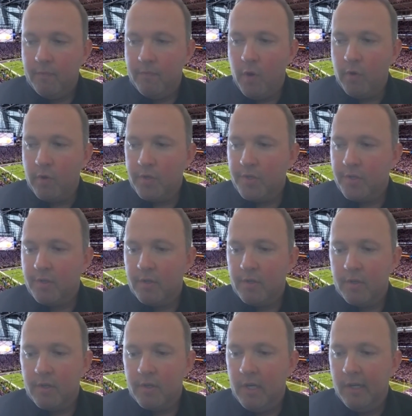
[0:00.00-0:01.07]
folks,
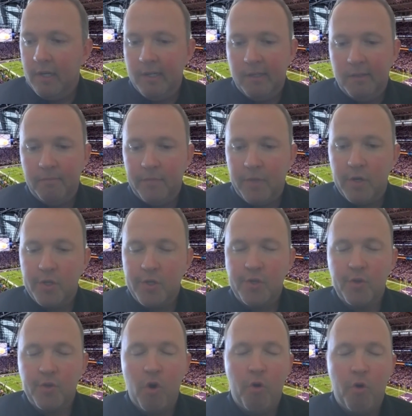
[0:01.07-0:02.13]
there's
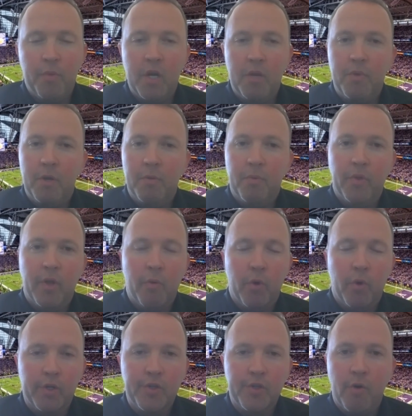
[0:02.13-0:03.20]
so many people that
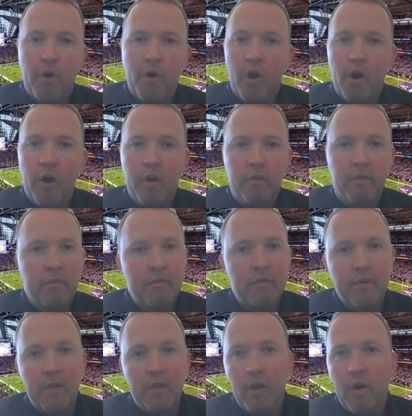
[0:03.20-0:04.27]
work so hard,
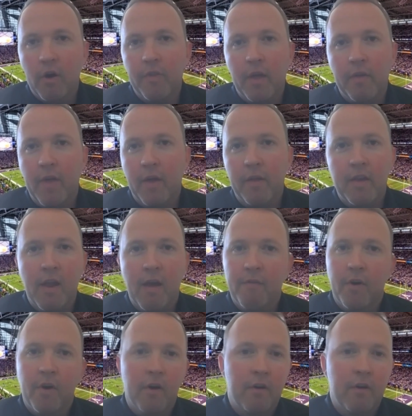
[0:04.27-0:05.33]
that
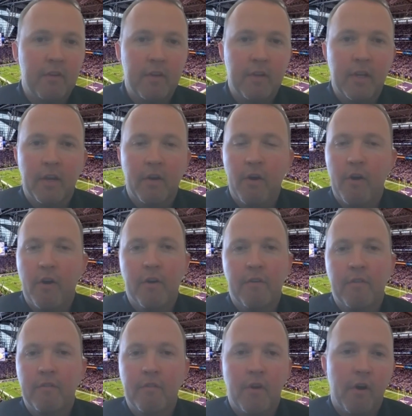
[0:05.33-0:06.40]
never get
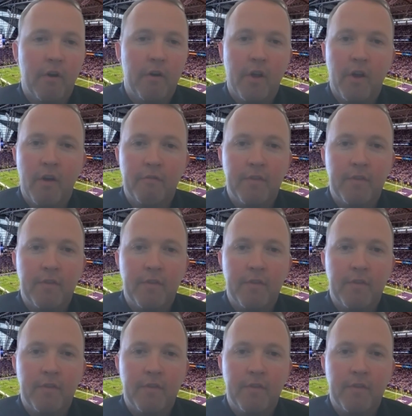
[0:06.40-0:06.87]
heard of,